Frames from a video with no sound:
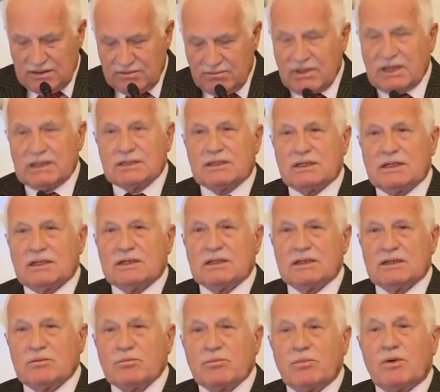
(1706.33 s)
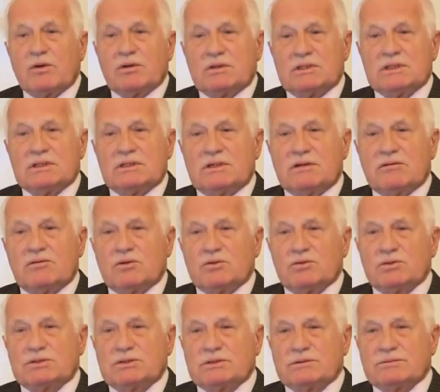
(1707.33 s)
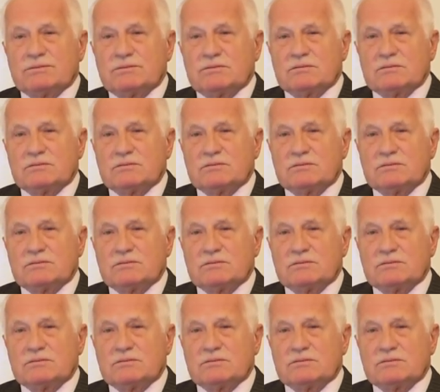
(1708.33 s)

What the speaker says: but an imported revolution.